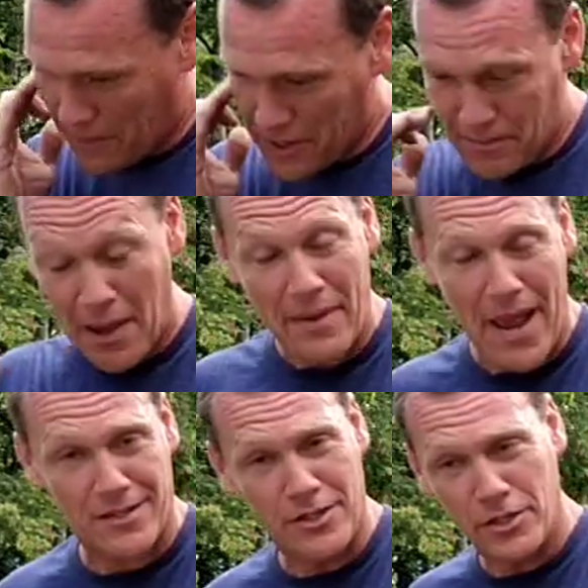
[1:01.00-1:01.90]
you may
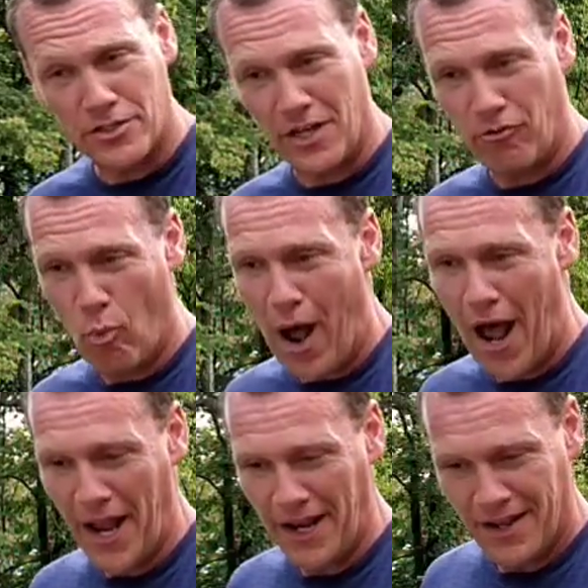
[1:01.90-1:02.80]
be asking yourself
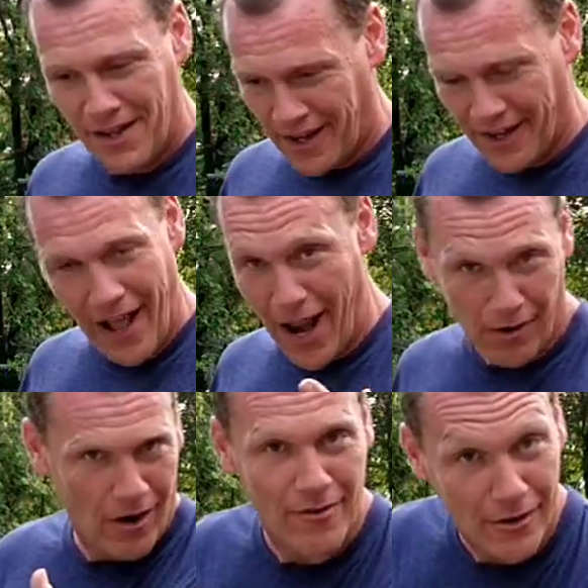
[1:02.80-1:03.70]
why, and
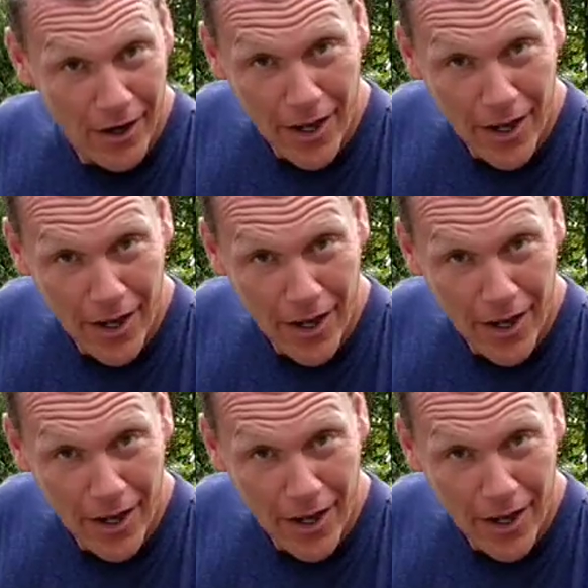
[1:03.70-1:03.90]
I don't have a